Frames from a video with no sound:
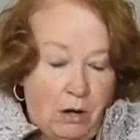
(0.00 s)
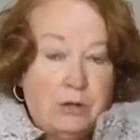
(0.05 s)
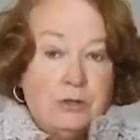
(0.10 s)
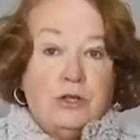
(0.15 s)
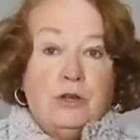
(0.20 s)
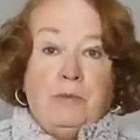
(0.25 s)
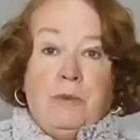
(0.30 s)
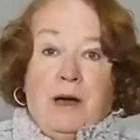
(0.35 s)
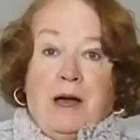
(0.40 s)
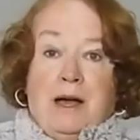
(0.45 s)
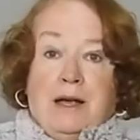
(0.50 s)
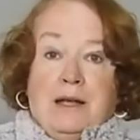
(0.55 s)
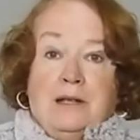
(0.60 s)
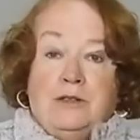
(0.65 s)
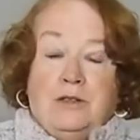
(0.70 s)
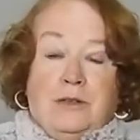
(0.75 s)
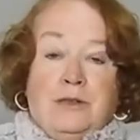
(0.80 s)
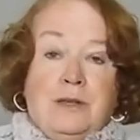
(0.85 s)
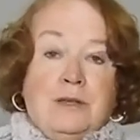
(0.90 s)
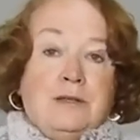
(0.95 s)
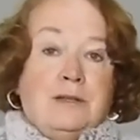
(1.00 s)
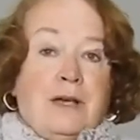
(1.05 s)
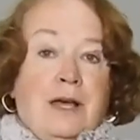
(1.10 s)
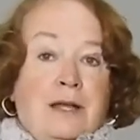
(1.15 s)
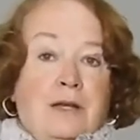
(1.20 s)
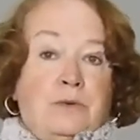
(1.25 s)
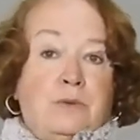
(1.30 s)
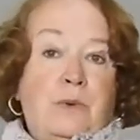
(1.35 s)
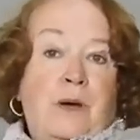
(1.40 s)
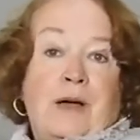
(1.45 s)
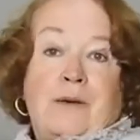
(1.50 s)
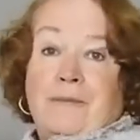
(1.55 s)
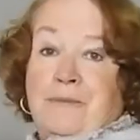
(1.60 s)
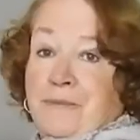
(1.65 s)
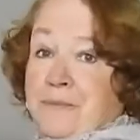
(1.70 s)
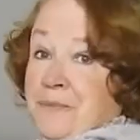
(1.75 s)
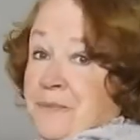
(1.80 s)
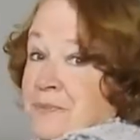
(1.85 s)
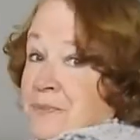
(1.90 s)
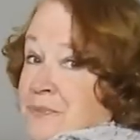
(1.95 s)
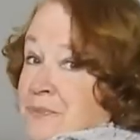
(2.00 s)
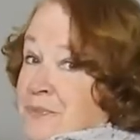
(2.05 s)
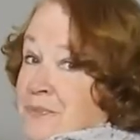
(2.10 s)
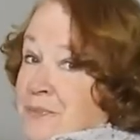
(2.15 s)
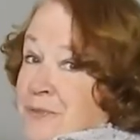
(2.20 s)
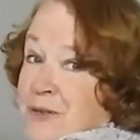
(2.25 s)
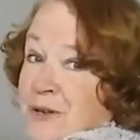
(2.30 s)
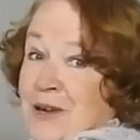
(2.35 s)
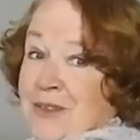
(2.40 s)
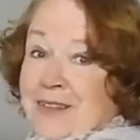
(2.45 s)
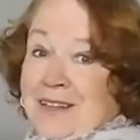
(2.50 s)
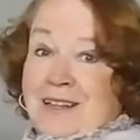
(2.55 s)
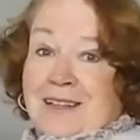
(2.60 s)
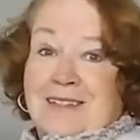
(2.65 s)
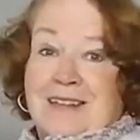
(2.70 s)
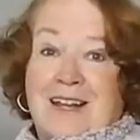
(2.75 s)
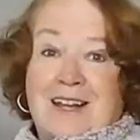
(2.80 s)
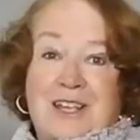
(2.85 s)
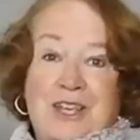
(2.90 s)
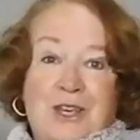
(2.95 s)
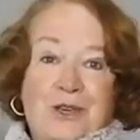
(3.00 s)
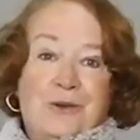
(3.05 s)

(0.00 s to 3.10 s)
also pockets on this side as well. So I think that's kind of